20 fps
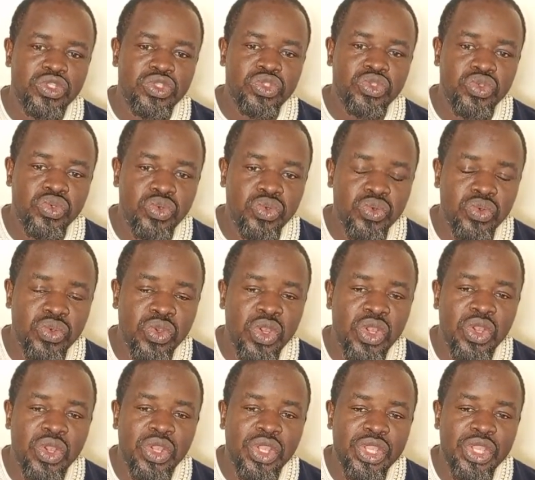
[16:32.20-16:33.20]
So
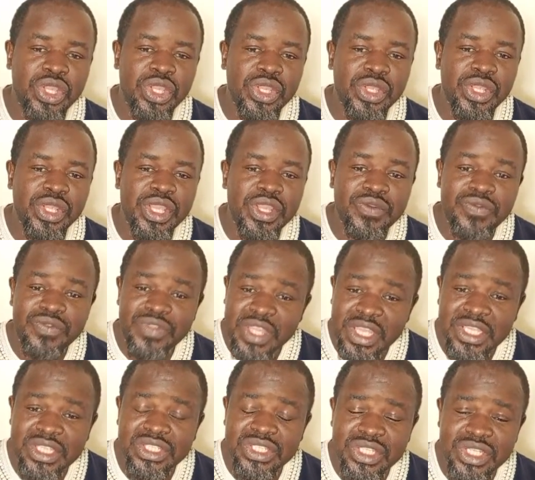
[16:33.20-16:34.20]
if there
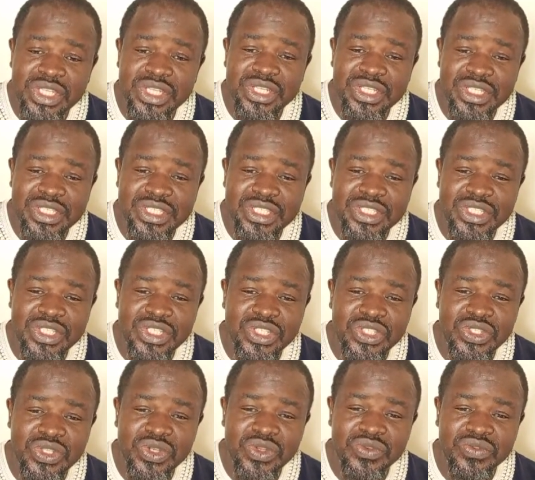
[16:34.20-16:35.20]
is increased
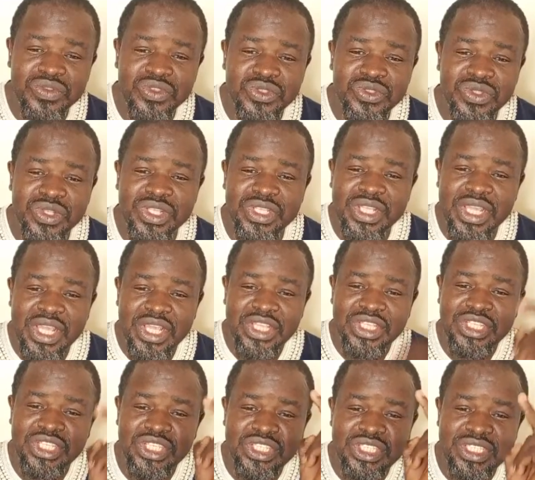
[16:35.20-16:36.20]
secretion of insulin,
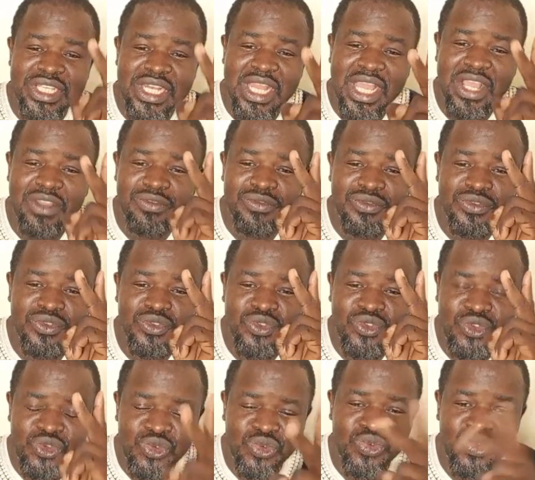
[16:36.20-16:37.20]
they still have
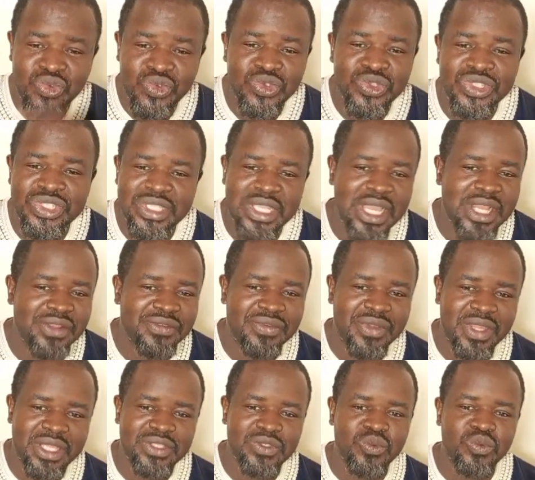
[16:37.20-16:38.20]
two side
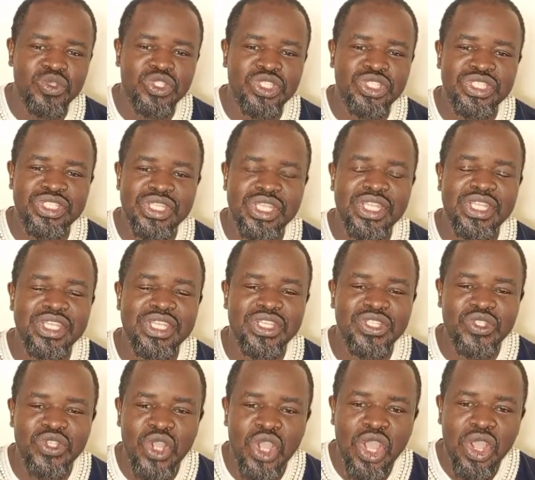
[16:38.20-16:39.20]
effects, which
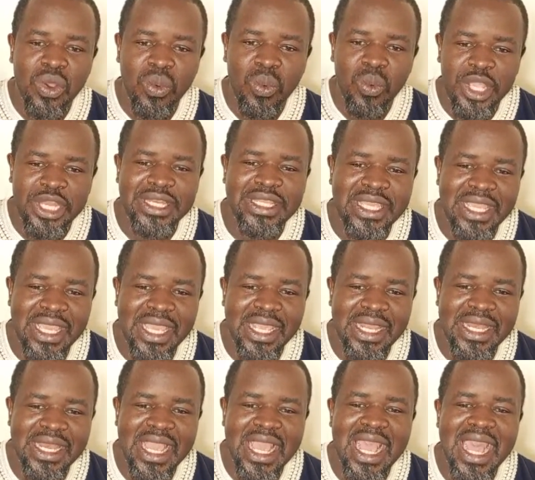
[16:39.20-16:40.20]
is weight
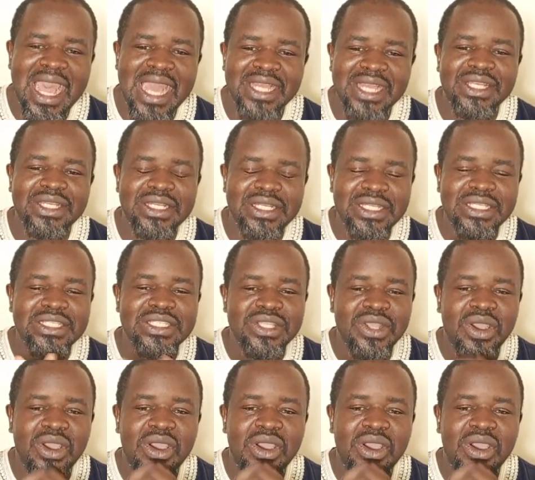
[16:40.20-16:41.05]
gain and the risk